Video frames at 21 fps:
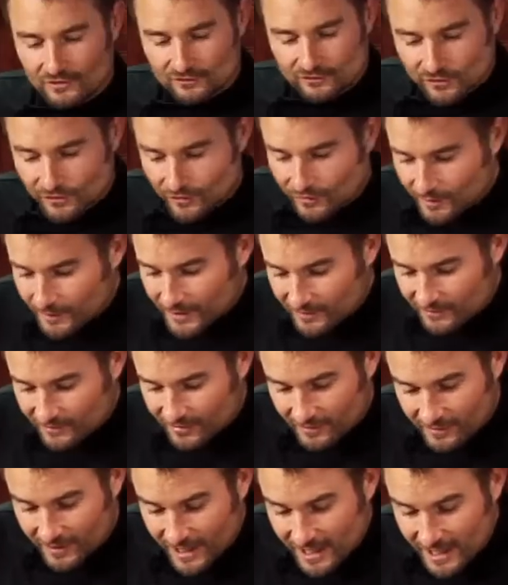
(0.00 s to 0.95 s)
turn them
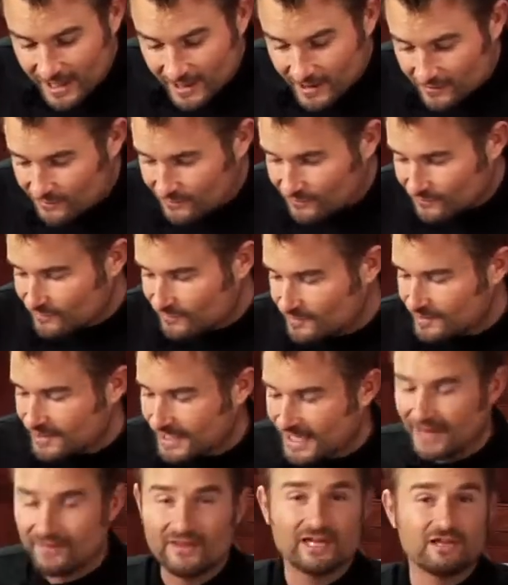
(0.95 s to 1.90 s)
into these,
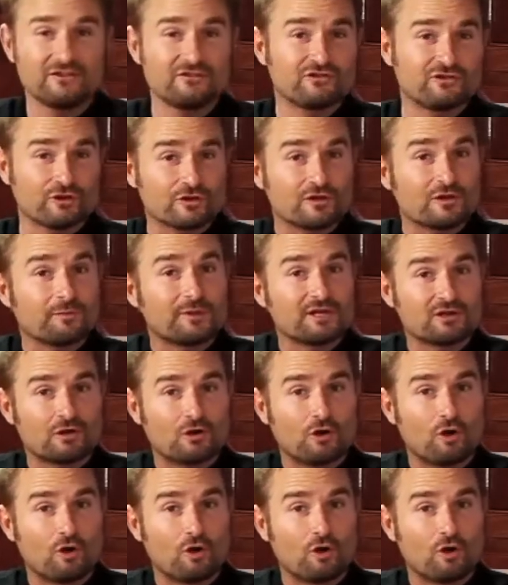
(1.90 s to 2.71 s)
and then turn them into